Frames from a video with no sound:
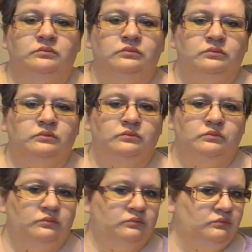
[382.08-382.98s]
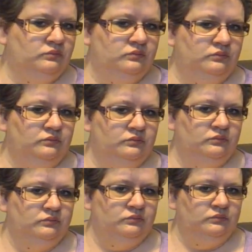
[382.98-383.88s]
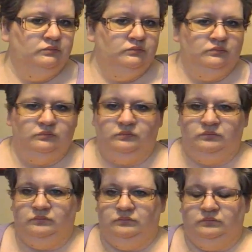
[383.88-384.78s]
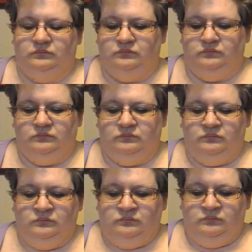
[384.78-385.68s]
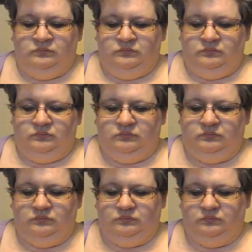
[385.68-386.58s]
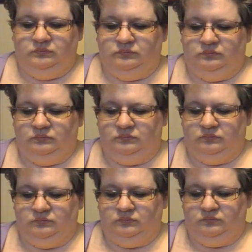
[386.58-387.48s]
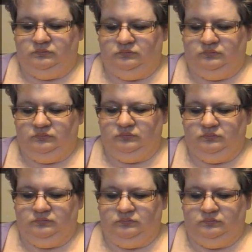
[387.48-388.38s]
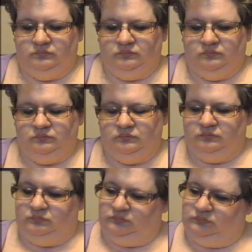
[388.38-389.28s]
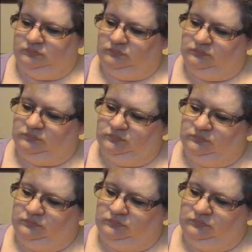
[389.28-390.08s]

The person shown says nothing.